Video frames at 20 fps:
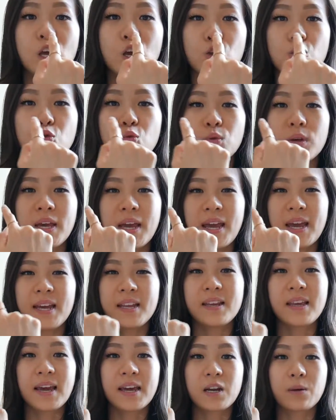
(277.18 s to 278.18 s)
you
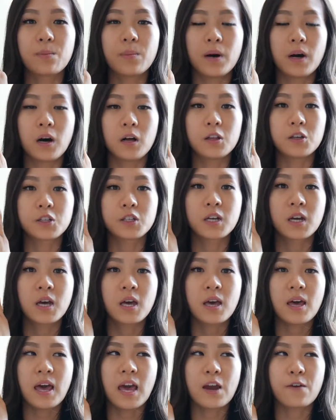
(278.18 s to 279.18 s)
can get it polished
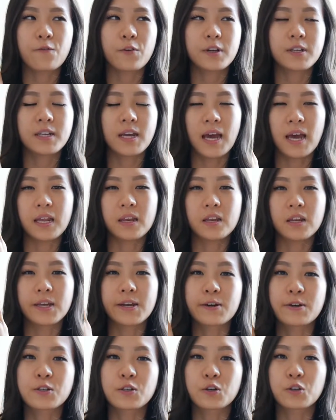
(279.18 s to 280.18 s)
every 10
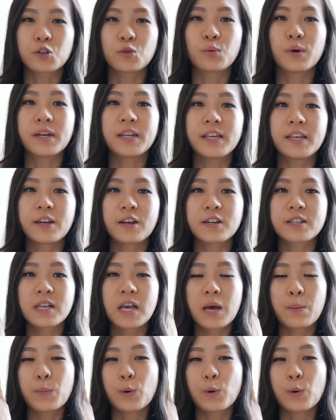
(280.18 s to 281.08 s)
years or 20 years,